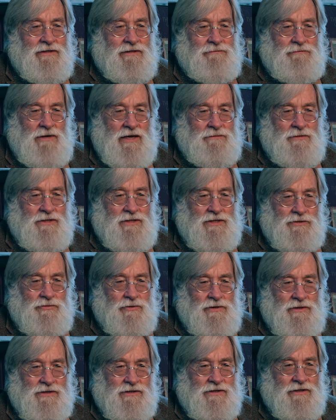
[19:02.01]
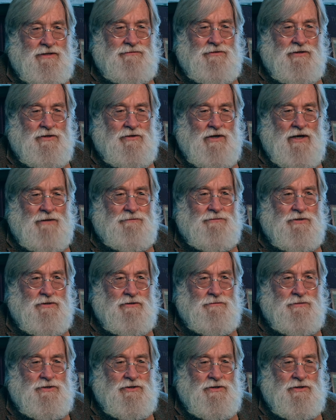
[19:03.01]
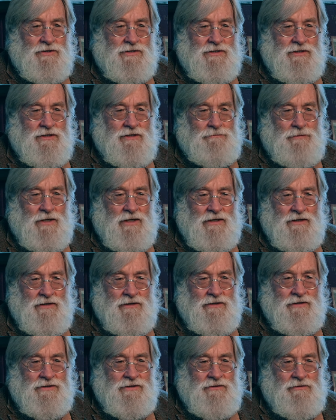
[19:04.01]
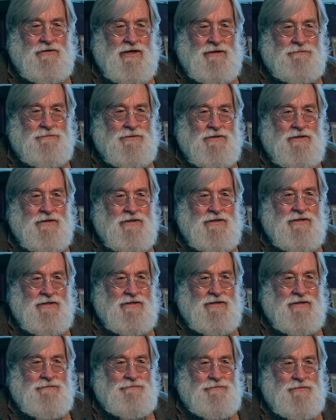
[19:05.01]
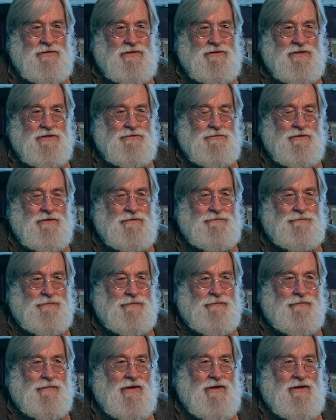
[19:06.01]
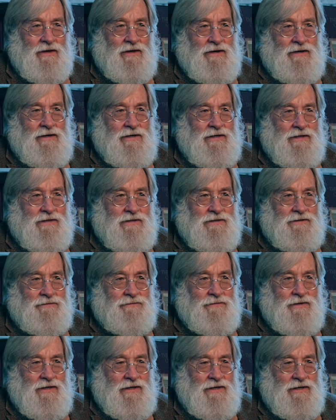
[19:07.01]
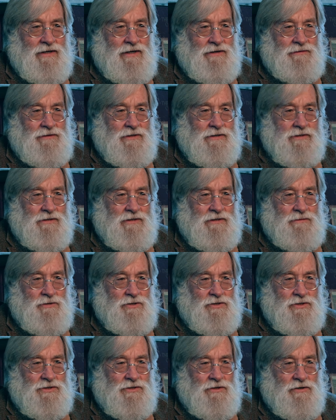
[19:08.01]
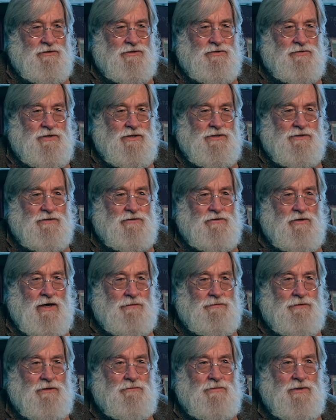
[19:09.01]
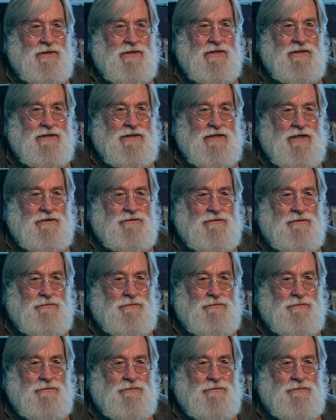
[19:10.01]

And maybe this one is even cropped too, but you can see the bucket is cropped in this one. Uh, and again, these images, see all the trees are cropped completely out.